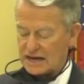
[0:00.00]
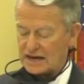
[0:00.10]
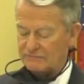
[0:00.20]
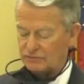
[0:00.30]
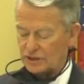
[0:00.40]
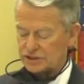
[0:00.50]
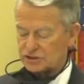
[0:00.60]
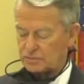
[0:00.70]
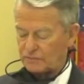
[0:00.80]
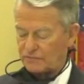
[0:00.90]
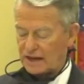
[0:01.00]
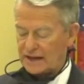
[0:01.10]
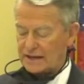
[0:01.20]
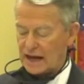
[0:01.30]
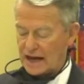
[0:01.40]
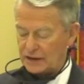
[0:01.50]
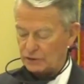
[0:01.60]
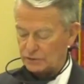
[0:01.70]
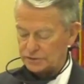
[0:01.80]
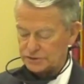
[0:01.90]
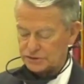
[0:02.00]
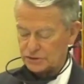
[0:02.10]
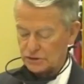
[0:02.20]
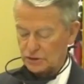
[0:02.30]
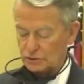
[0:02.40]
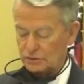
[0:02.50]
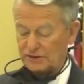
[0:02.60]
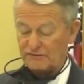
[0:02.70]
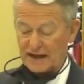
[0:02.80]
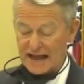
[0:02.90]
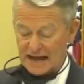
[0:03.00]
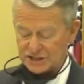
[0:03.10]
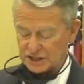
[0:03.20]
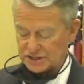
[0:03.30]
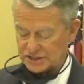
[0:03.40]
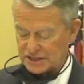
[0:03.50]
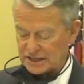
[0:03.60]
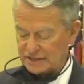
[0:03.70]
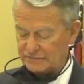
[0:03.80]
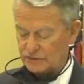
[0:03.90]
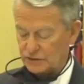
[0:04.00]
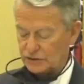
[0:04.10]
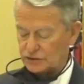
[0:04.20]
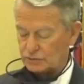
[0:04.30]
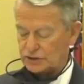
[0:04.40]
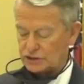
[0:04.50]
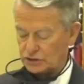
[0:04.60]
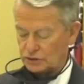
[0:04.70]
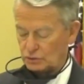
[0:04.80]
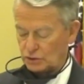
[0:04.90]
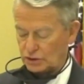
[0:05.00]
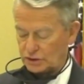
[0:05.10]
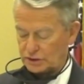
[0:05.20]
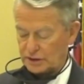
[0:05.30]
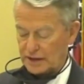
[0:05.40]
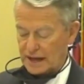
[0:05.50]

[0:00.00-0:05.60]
the time for us to provide Idahoans with a financial incentive to return to work